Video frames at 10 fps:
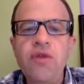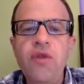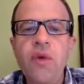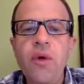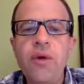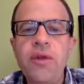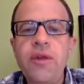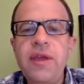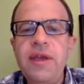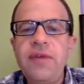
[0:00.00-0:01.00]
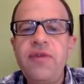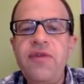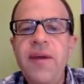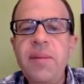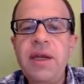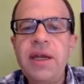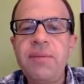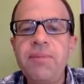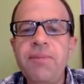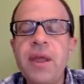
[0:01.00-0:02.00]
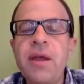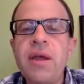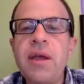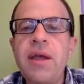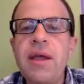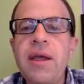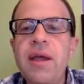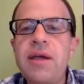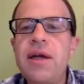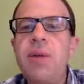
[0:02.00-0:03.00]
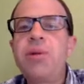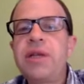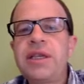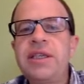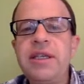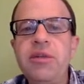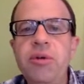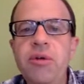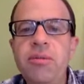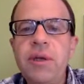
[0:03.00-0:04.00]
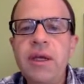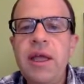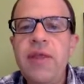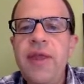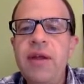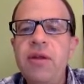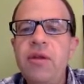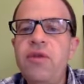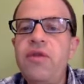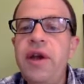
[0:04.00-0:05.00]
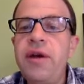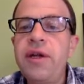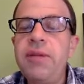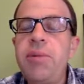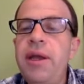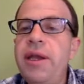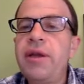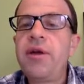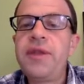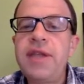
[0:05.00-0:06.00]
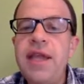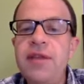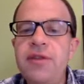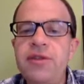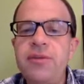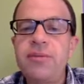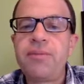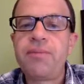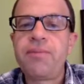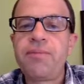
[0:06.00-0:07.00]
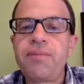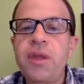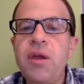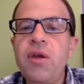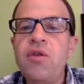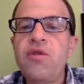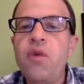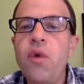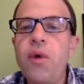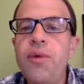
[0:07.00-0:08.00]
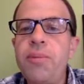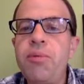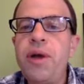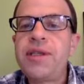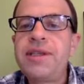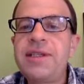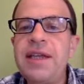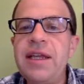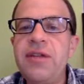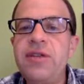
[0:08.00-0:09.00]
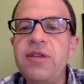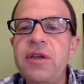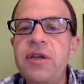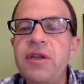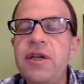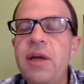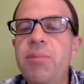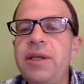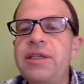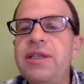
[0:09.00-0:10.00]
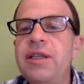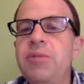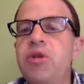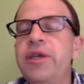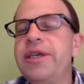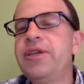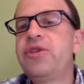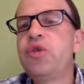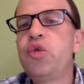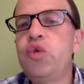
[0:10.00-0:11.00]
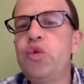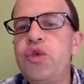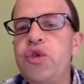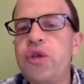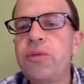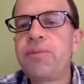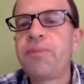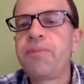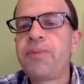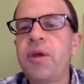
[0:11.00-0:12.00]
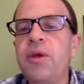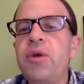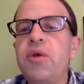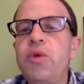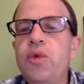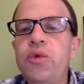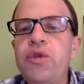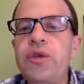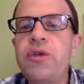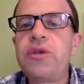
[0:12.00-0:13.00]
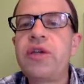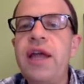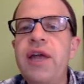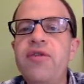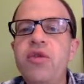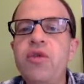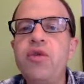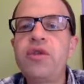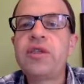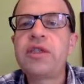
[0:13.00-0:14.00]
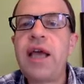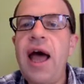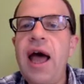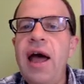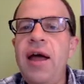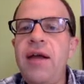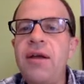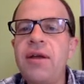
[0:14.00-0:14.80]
for the feminine coupling syllable, that'll vary depending on the tense. For the present tense, the coupling syllable is us. Us. So you're going to have us a,